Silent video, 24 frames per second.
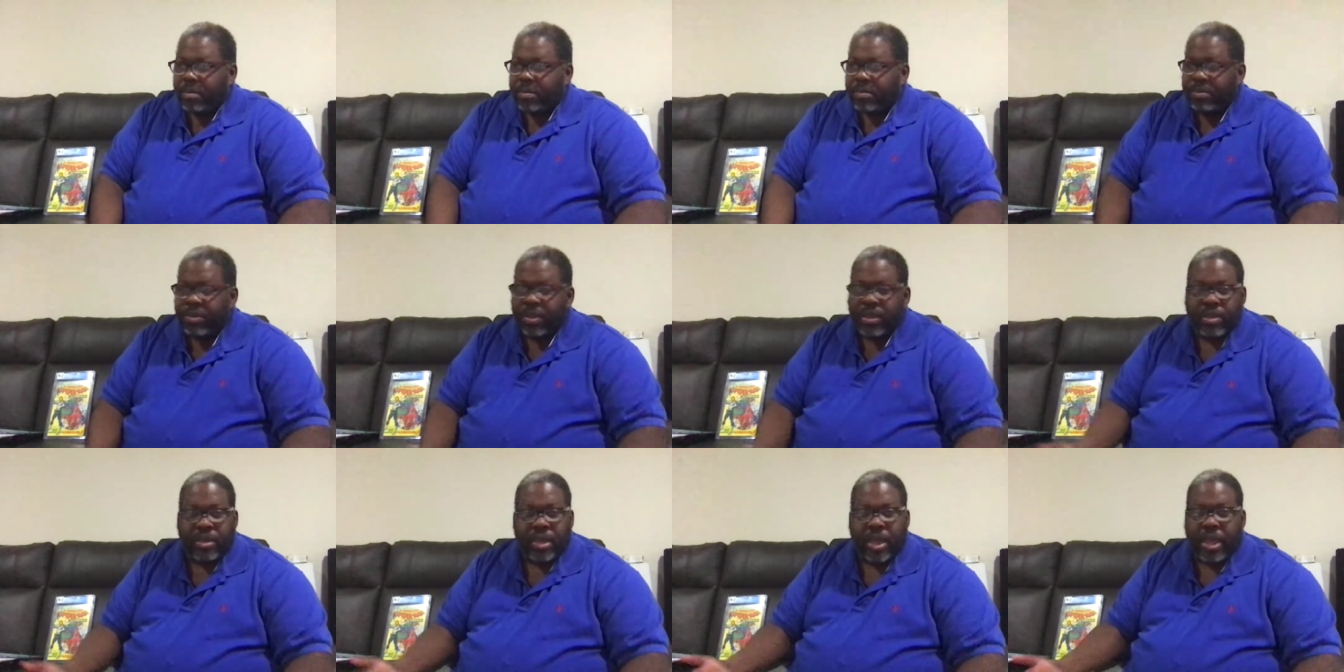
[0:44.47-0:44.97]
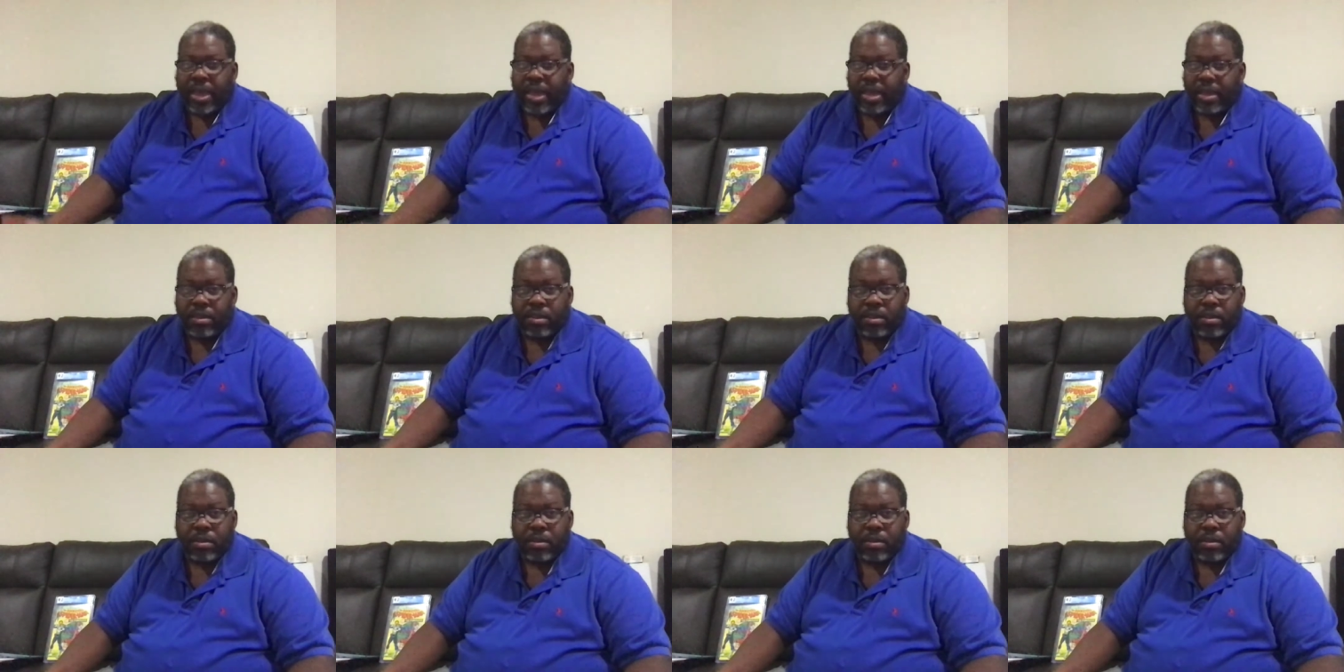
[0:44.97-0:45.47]
Picked
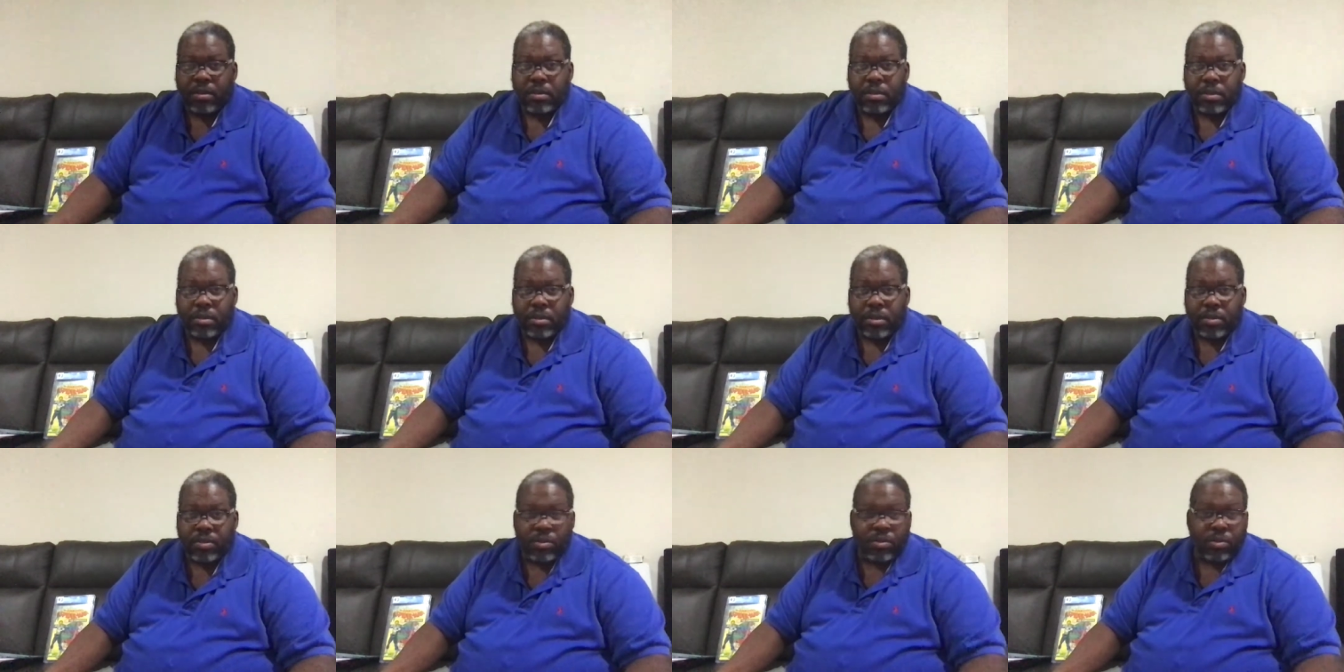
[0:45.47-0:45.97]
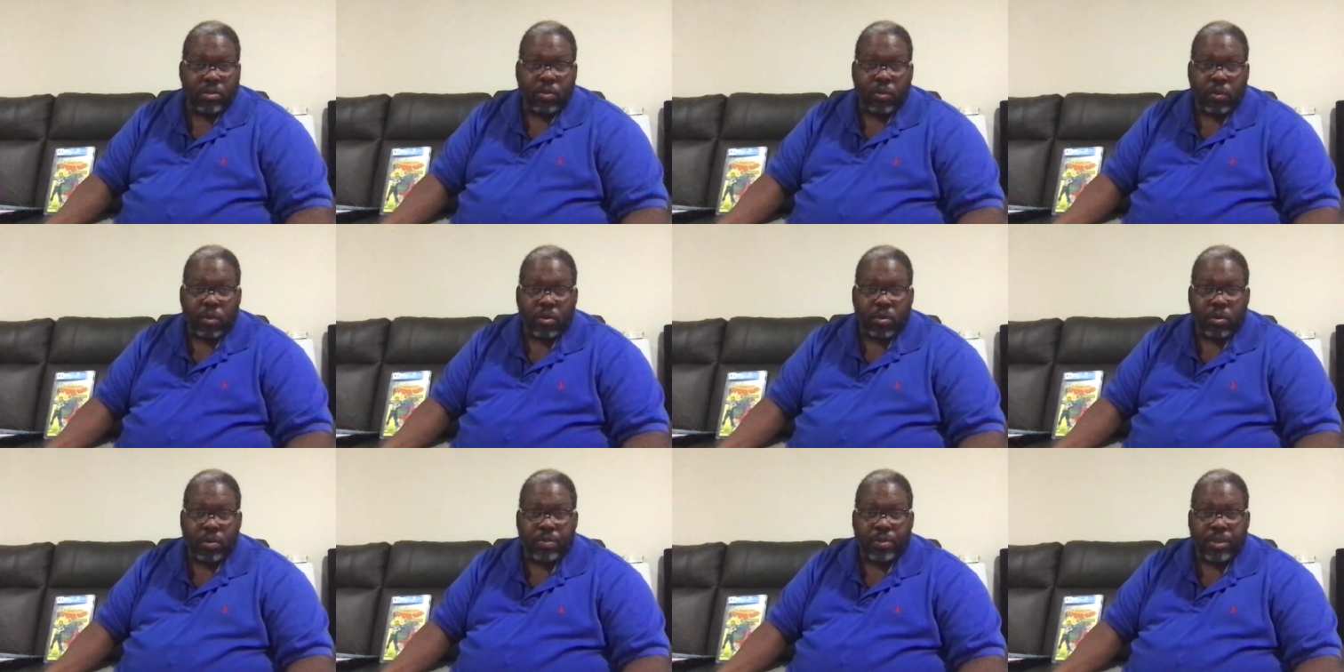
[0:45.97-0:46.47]
8 because they were a
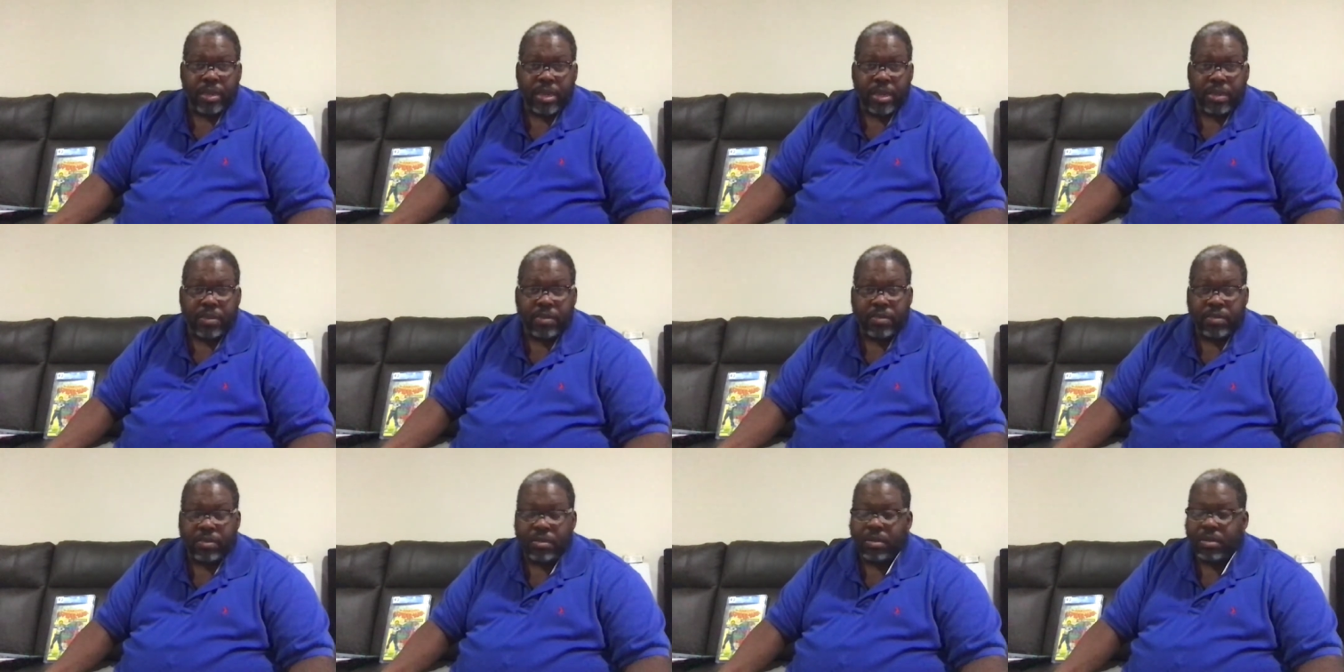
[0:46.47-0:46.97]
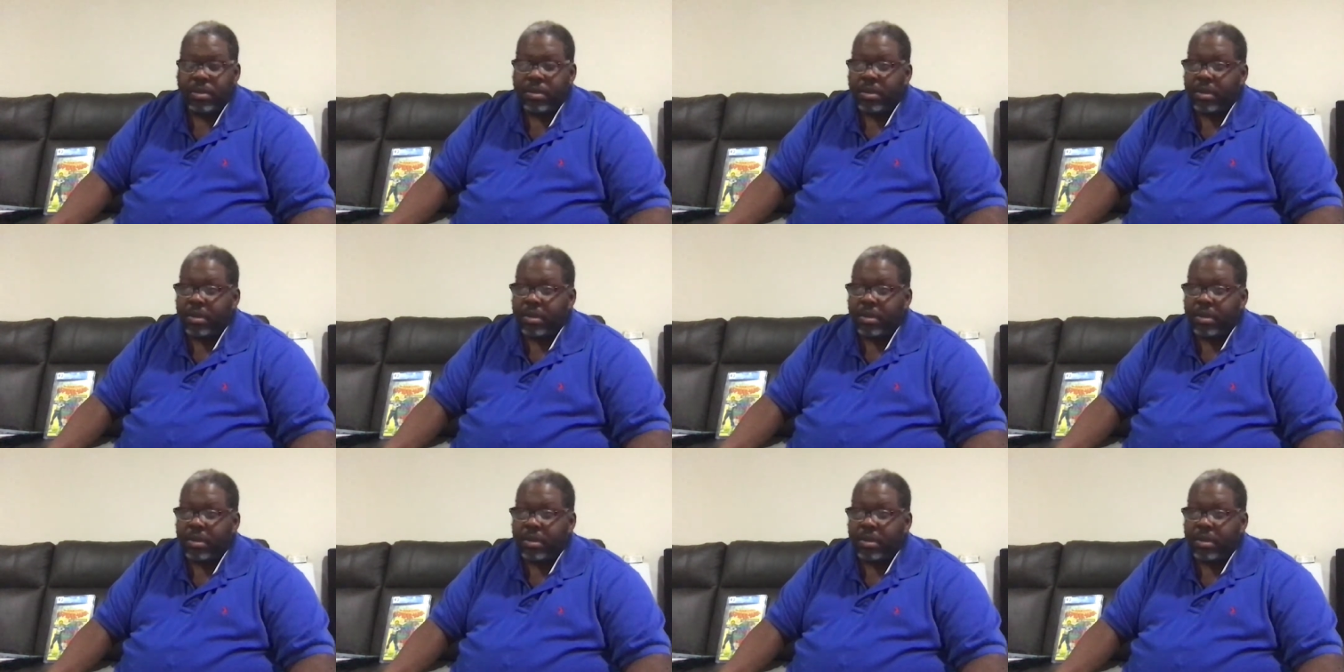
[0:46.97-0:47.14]
quarter a piece.